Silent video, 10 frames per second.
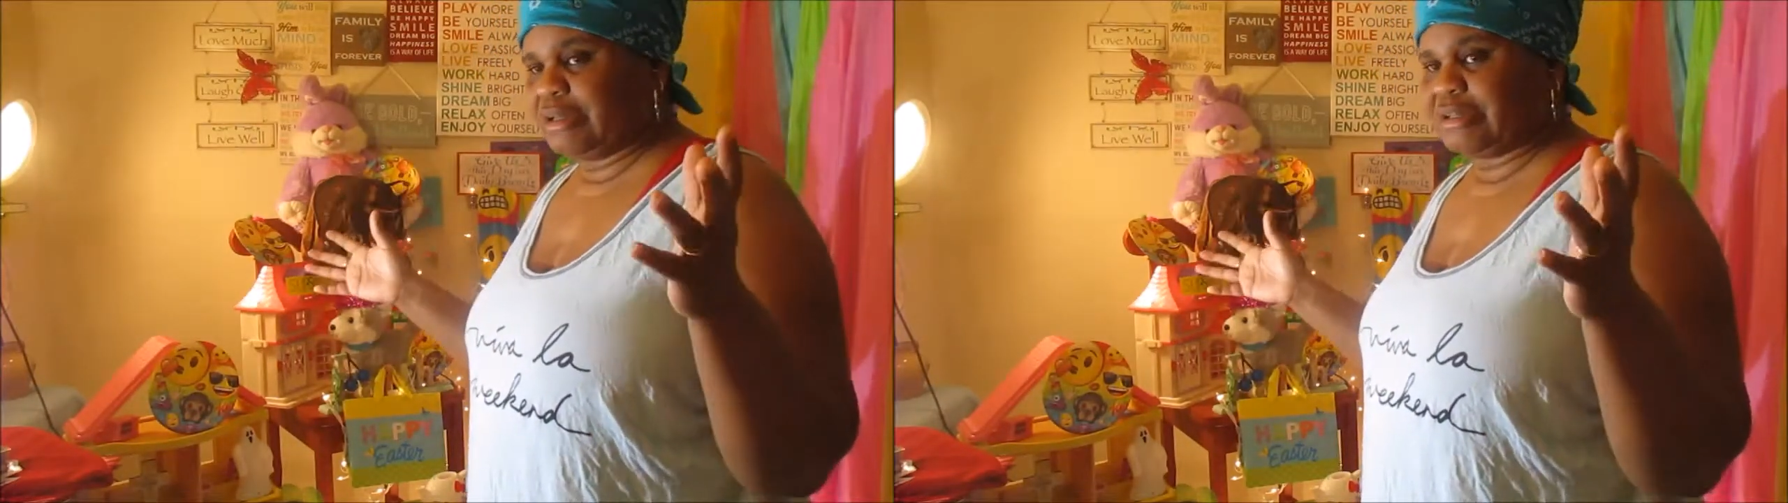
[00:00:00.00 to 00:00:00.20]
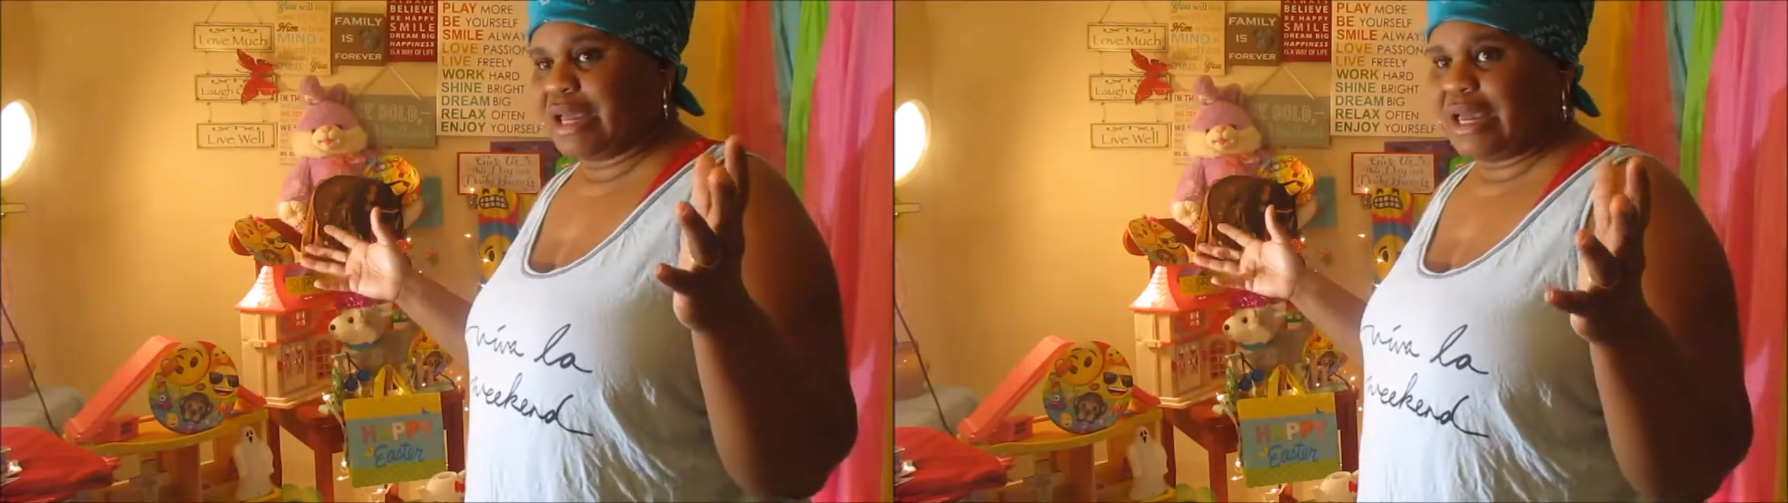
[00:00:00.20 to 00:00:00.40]

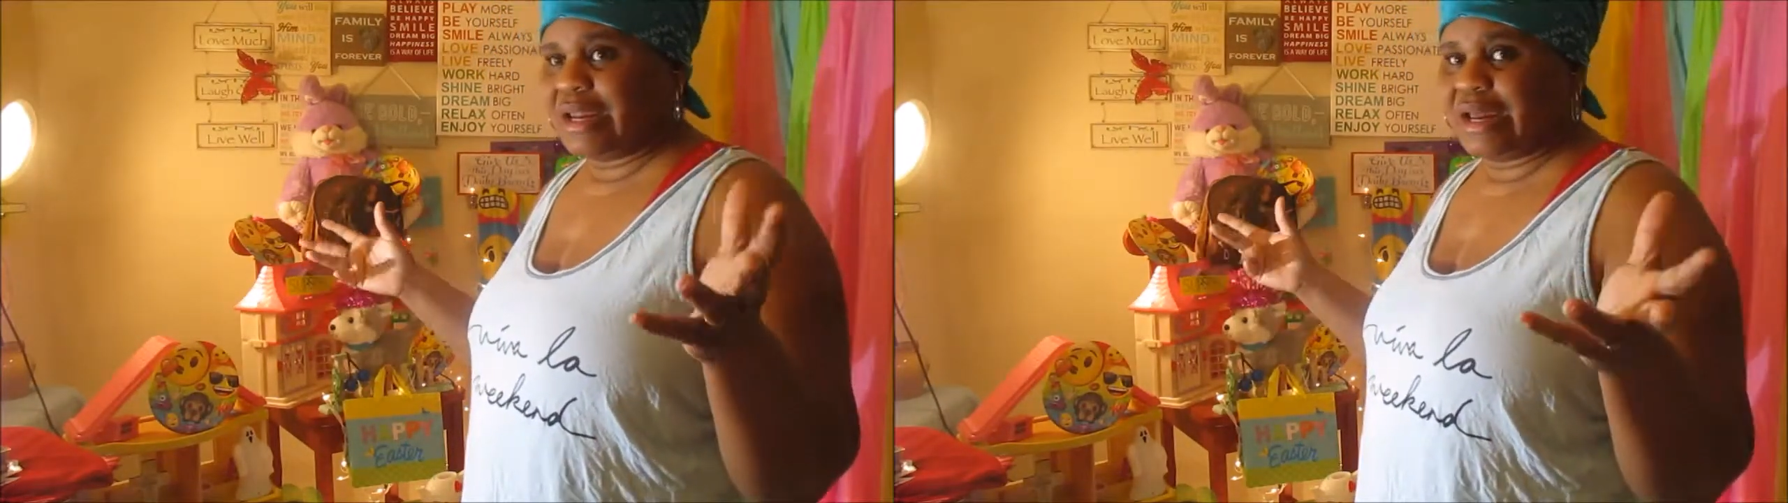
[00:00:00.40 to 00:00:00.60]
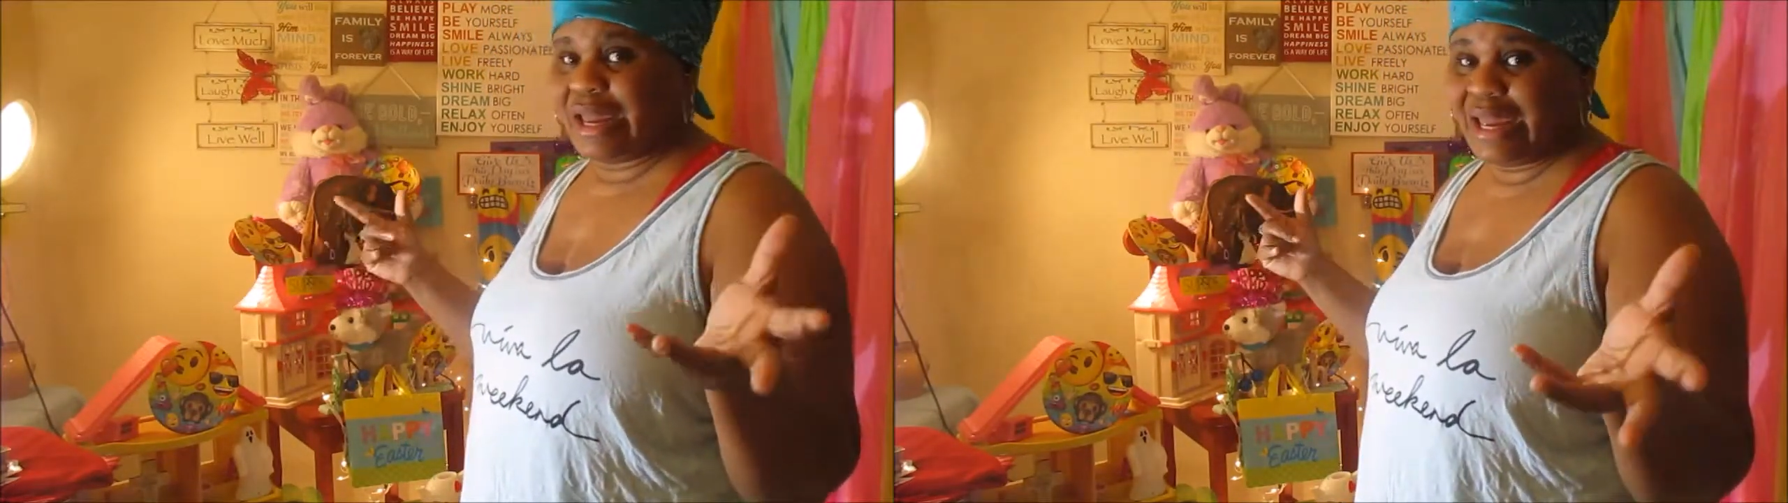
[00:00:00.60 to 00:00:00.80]
that
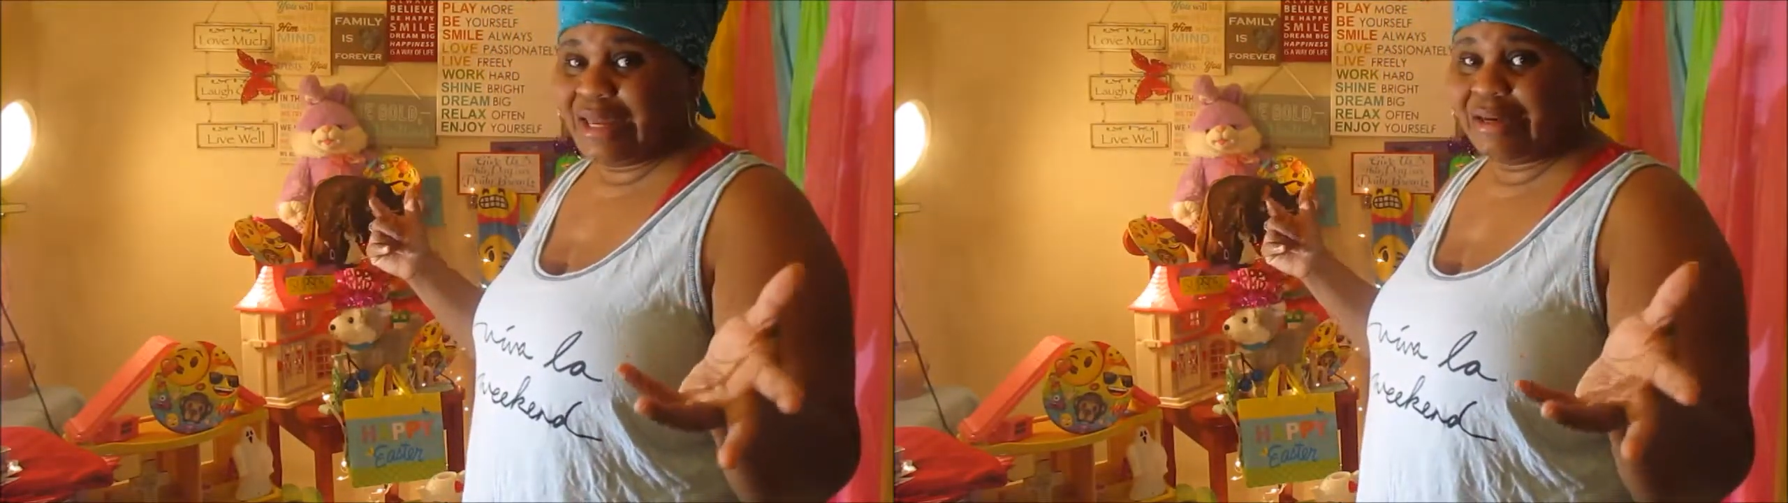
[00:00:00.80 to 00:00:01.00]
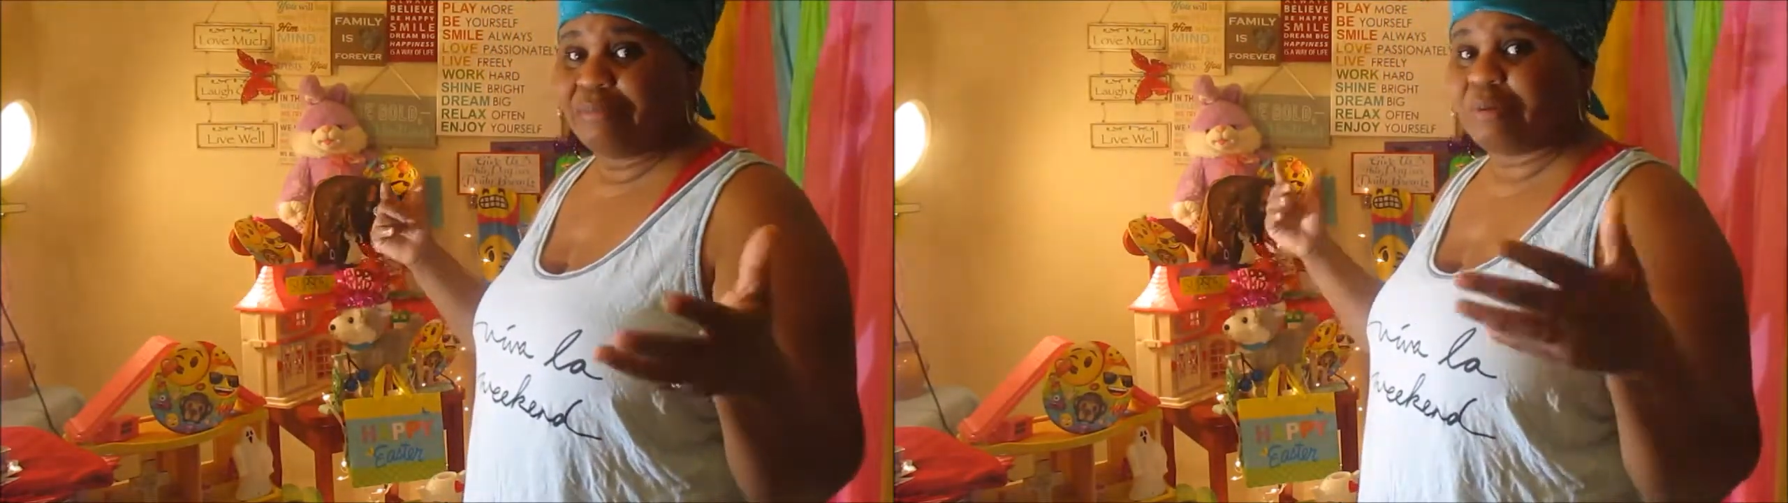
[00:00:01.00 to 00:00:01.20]
I
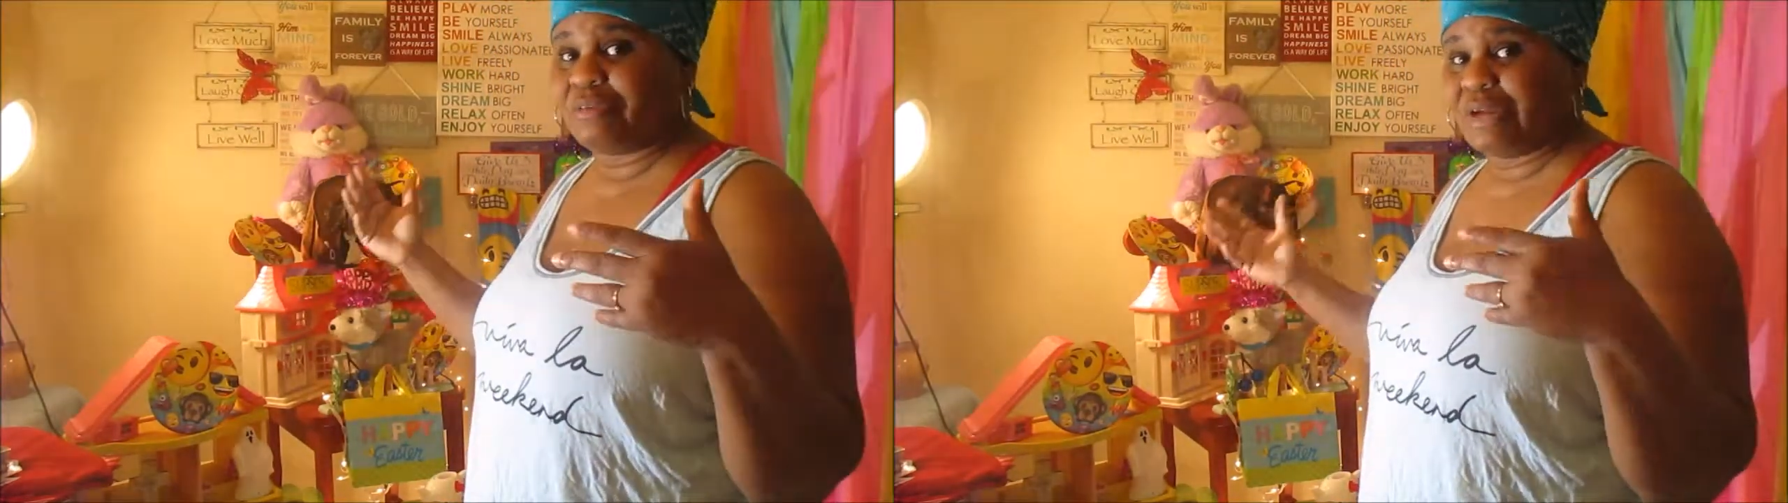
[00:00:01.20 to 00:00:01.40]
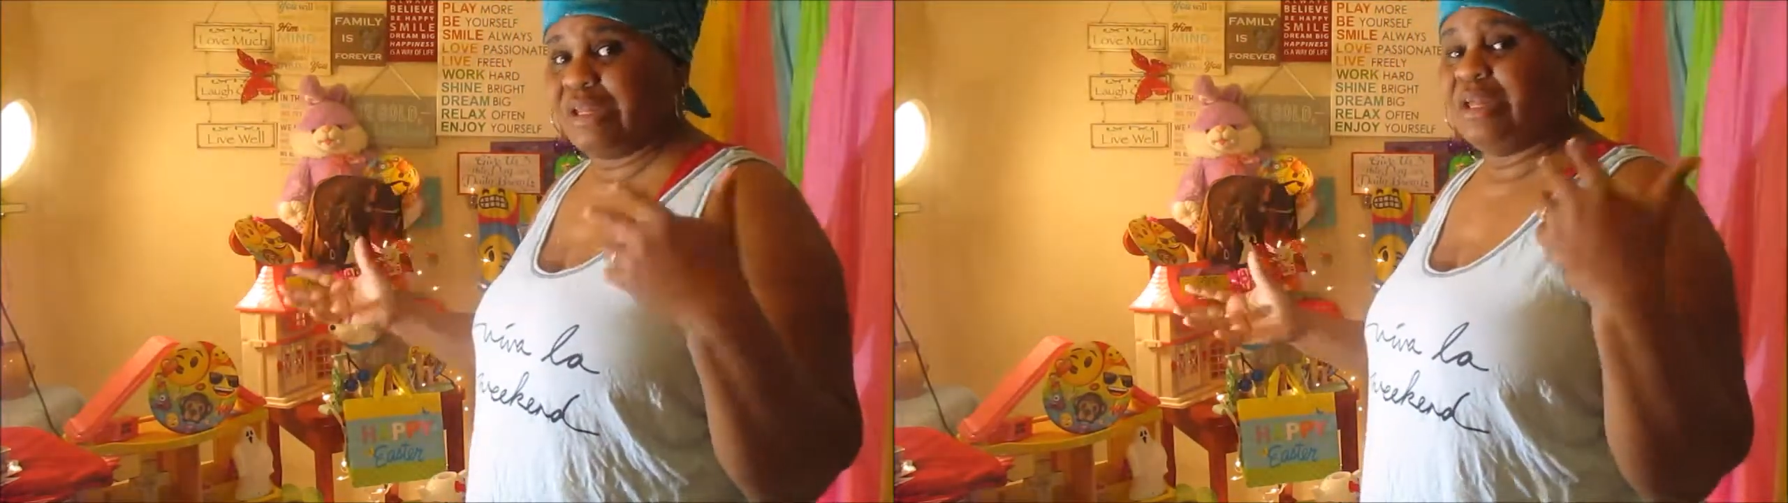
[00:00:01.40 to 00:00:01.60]
had up
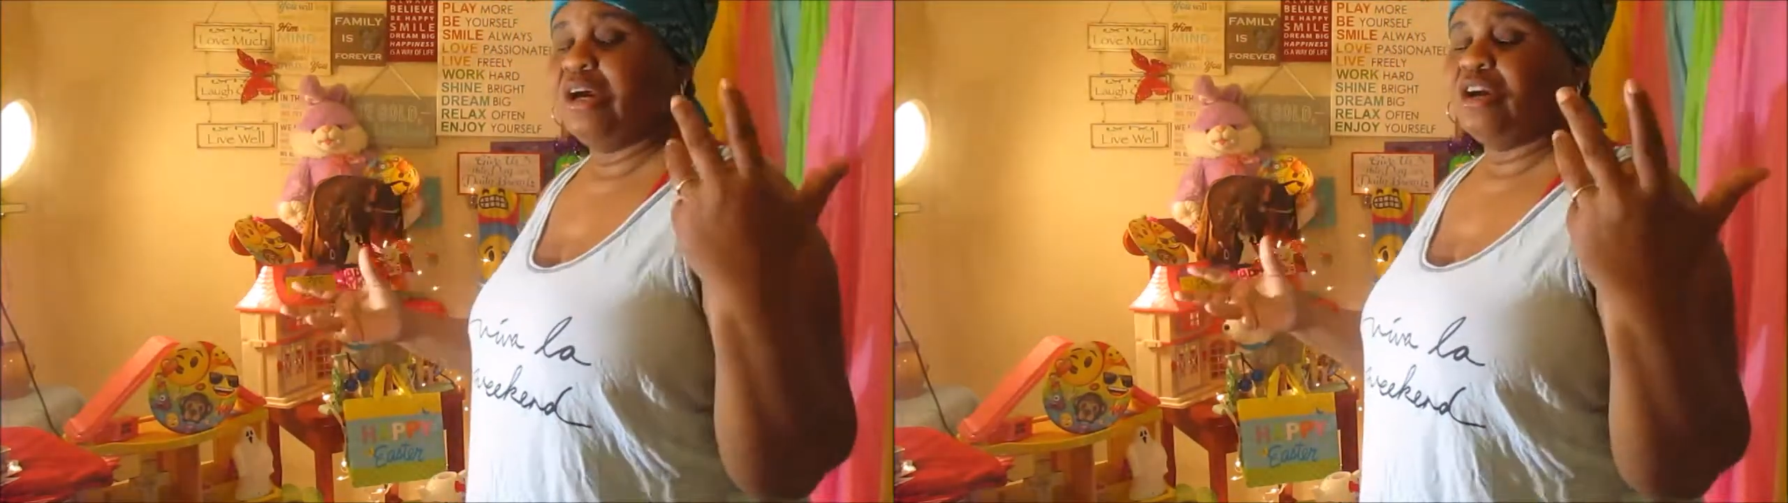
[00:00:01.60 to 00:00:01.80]
already.